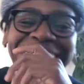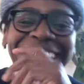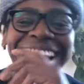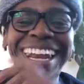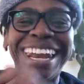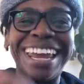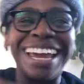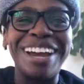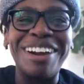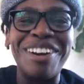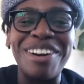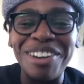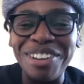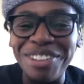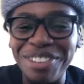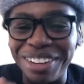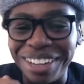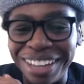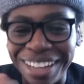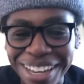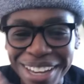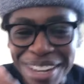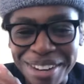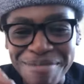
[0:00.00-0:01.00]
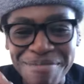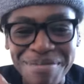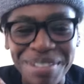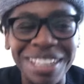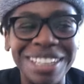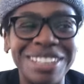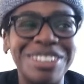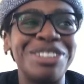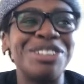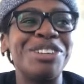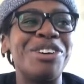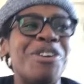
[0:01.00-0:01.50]
Like, are you kidding
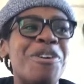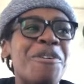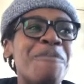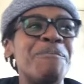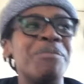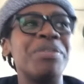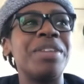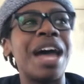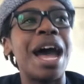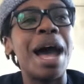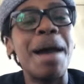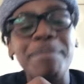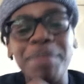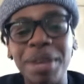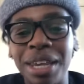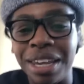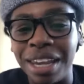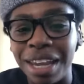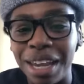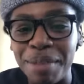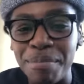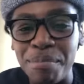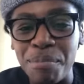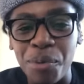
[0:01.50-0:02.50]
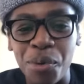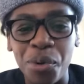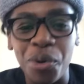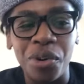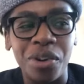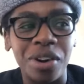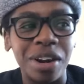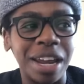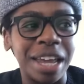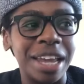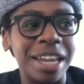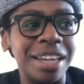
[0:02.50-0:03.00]
me? So I became
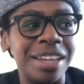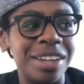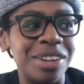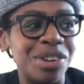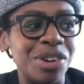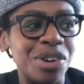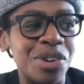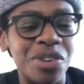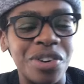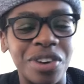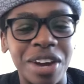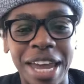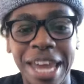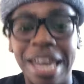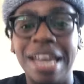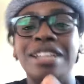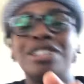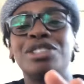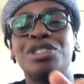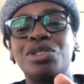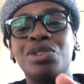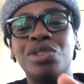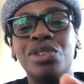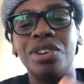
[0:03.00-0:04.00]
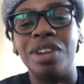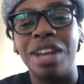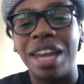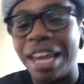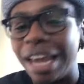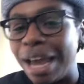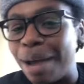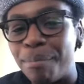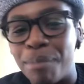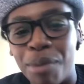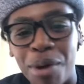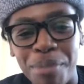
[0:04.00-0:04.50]
more like, you know, hands-on.
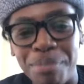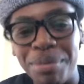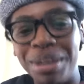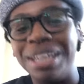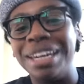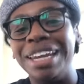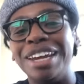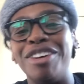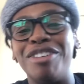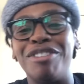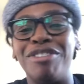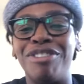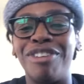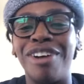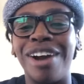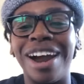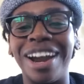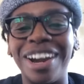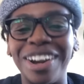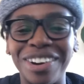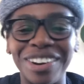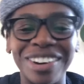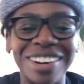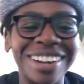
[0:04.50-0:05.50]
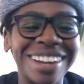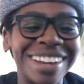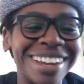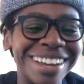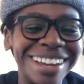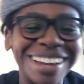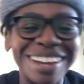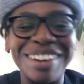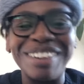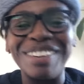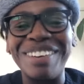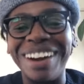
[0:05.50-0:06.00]
Like, I bought me an air fryer,
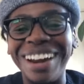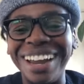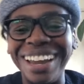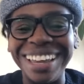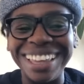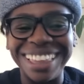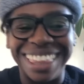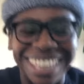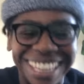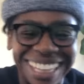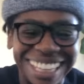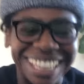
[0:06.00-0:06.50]
right?